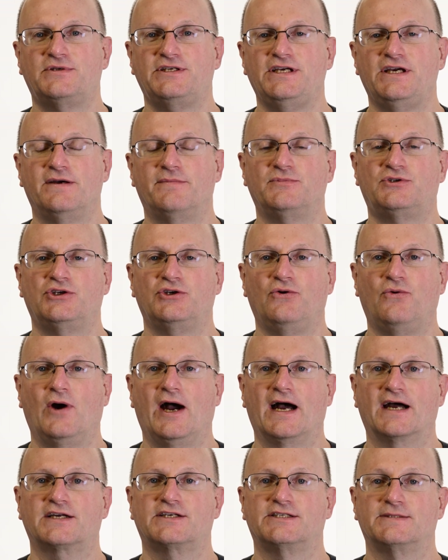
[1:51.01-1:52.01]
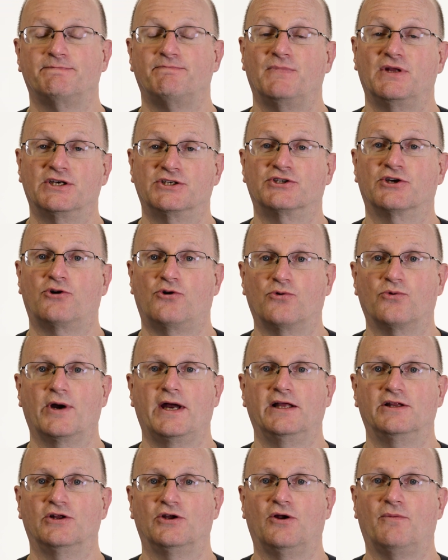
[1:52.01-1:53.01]
TM-2X is a
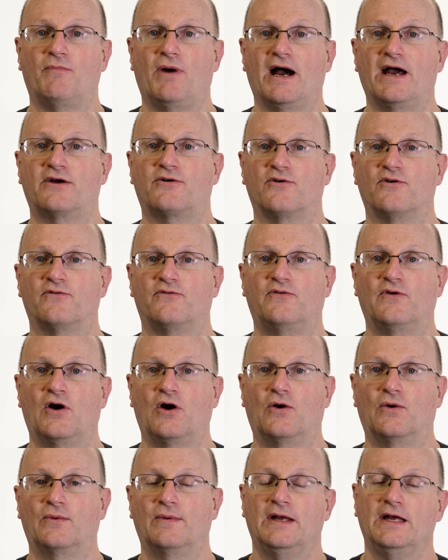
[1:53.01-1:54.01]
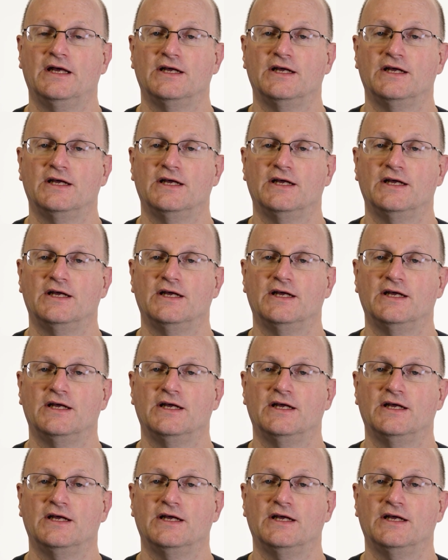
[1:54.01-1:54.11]
great little microphone.